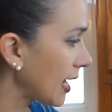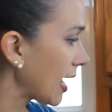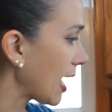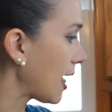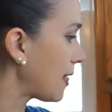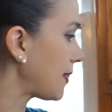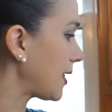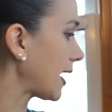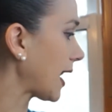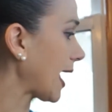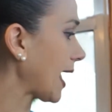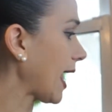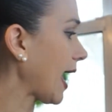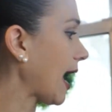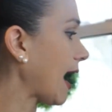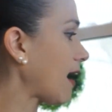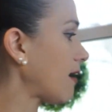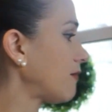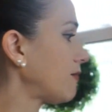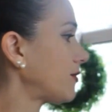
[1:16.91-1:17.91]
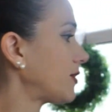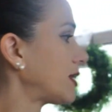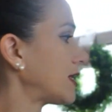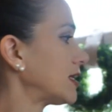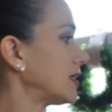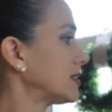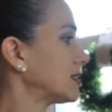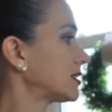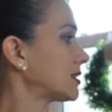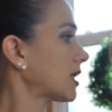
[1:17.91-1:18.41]
and then I have
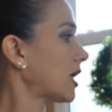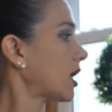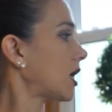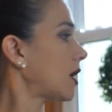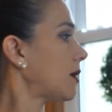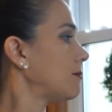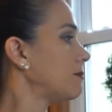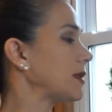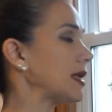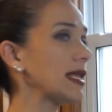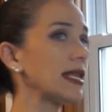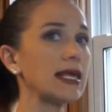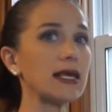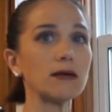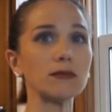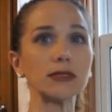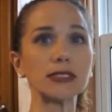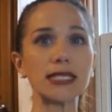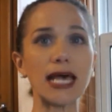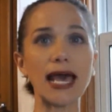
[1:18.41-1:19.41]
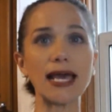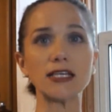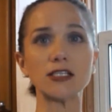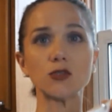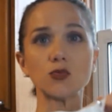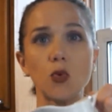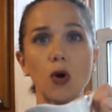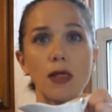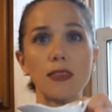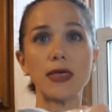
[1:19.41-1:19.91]
this
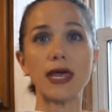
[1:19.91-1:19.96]
medium-sized one